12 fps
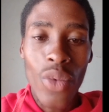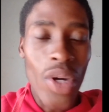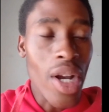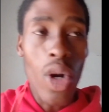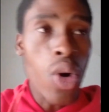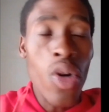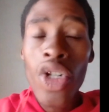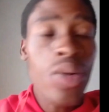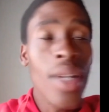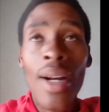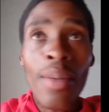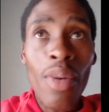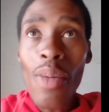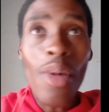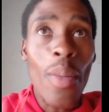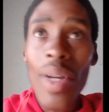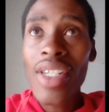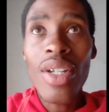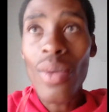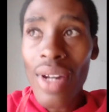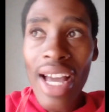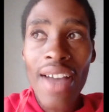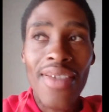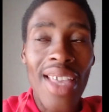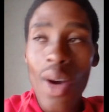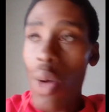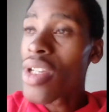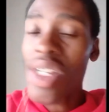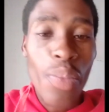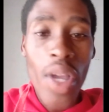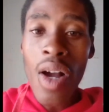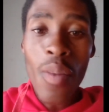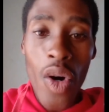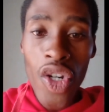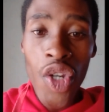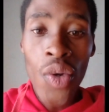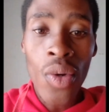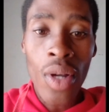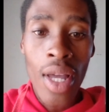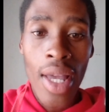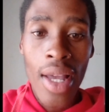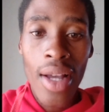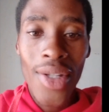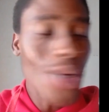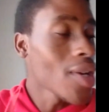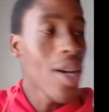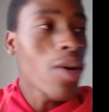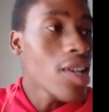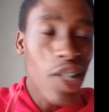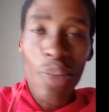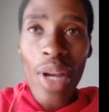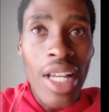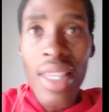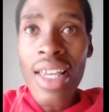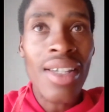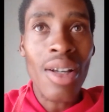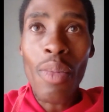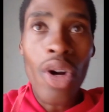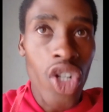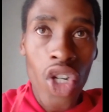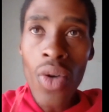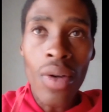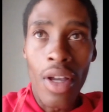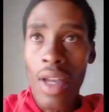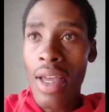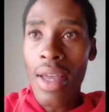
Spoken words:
When you're going through terrible moments in your life, they are gossiping about you, talking all these bad things about you.